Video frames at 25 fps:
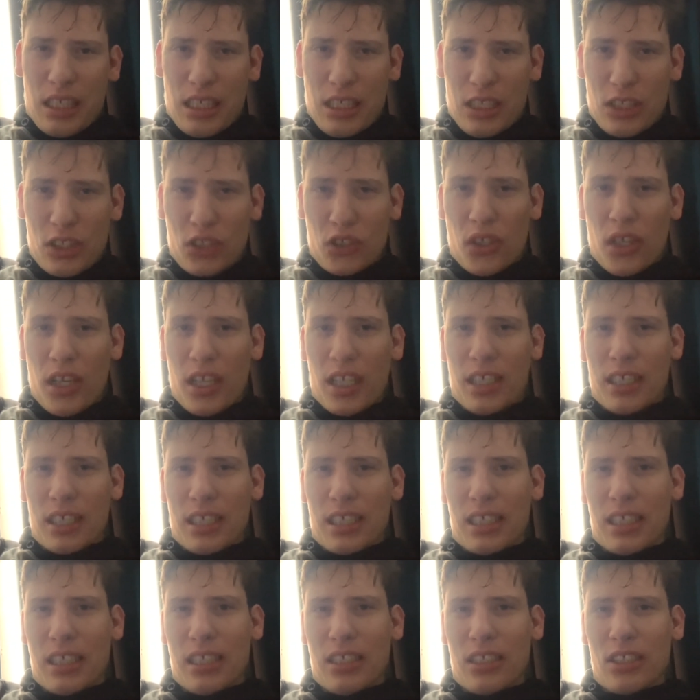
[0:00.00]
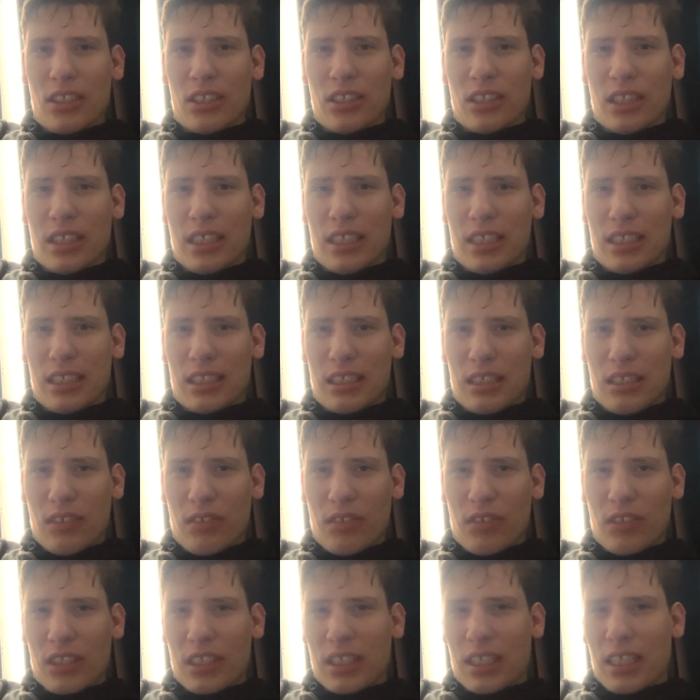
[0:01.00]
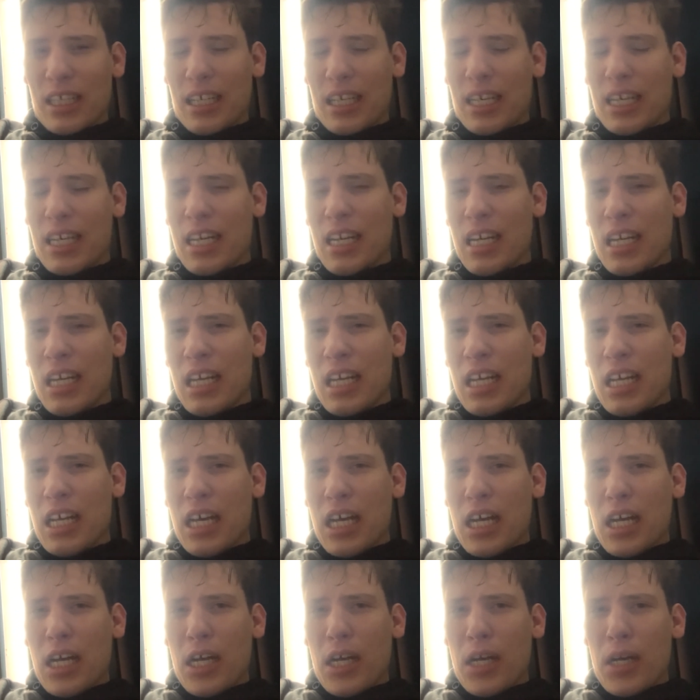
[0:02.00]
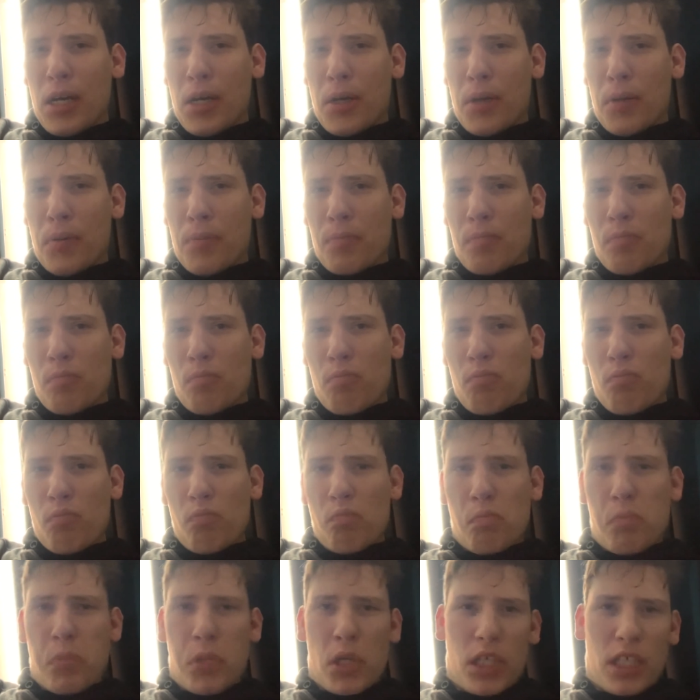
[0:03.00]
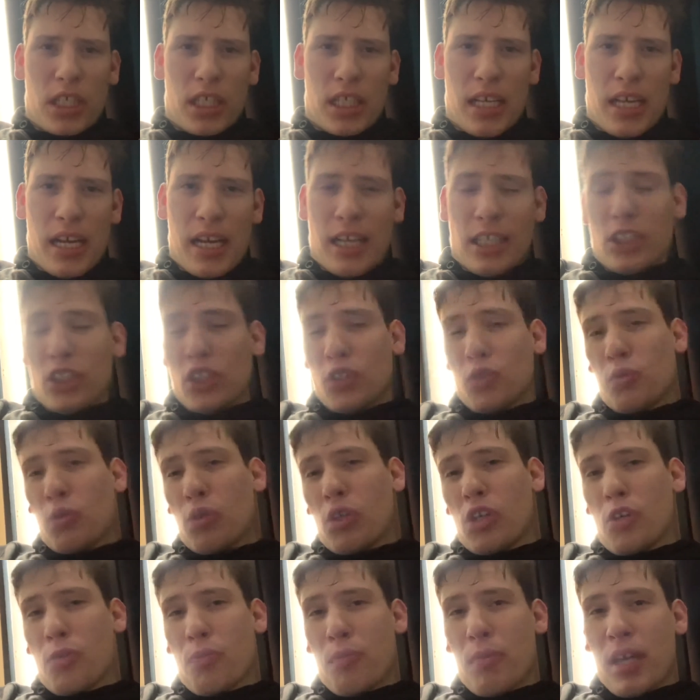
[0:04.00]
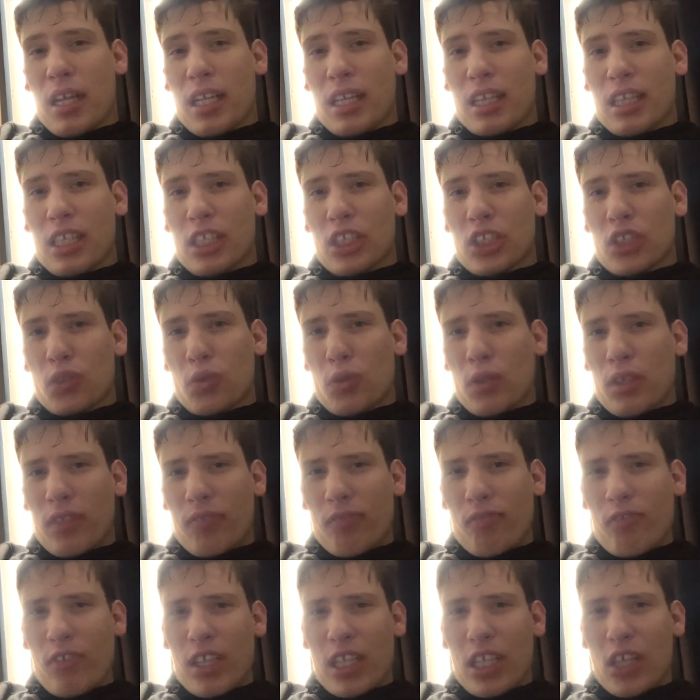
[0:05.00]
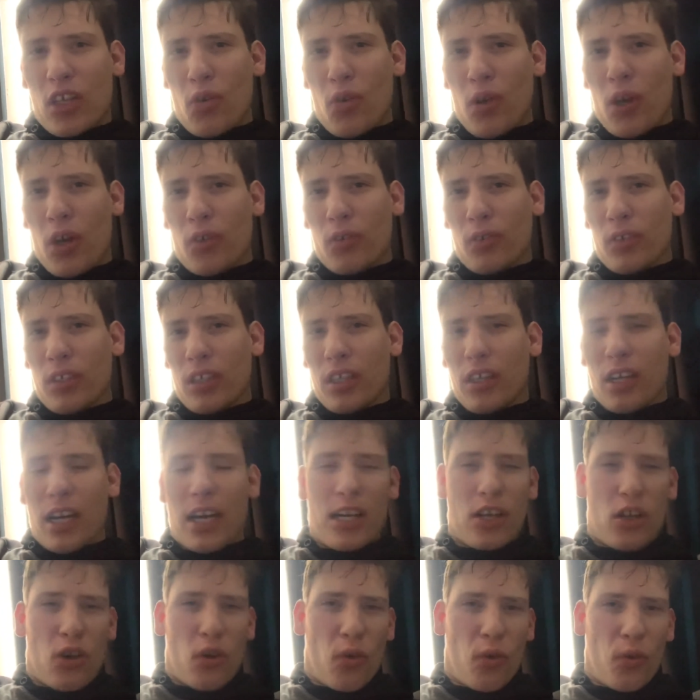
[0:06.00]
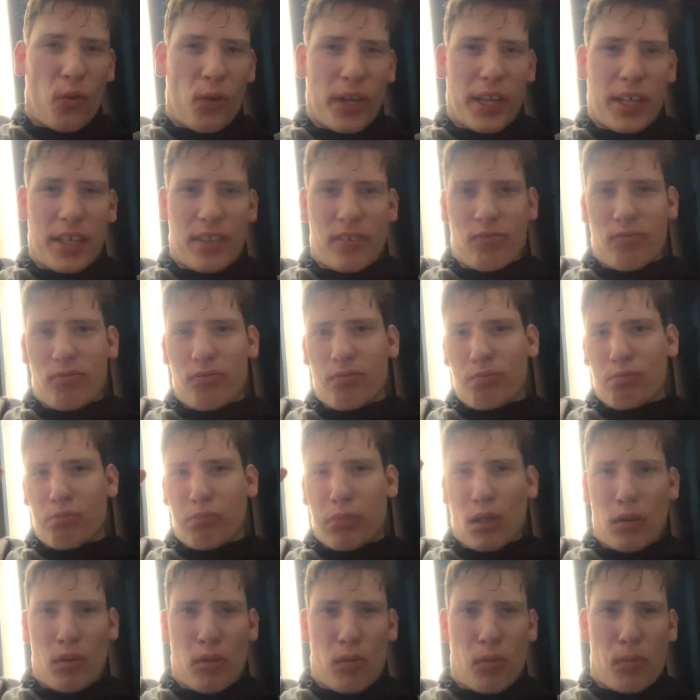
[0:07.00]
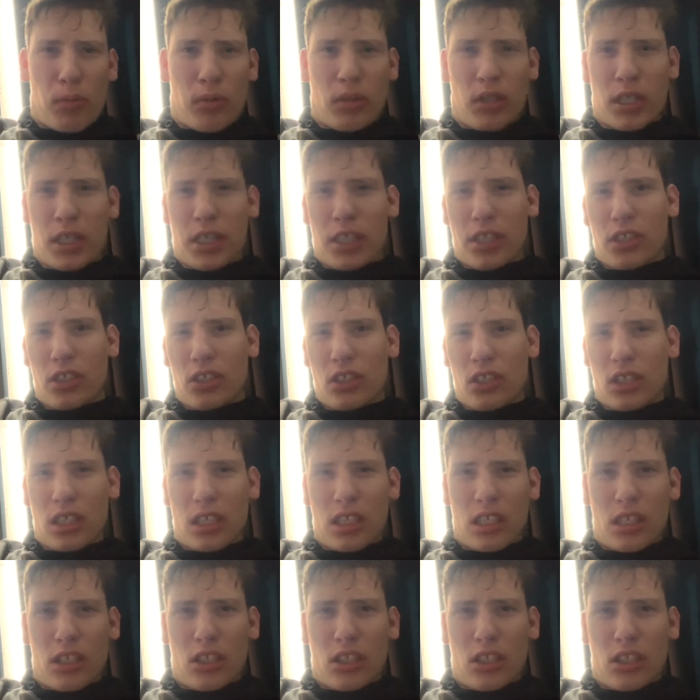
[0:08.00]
trying to heal and stuff like that. But, yeah, I just wanted to make this quick video out there. I know I've probably taken a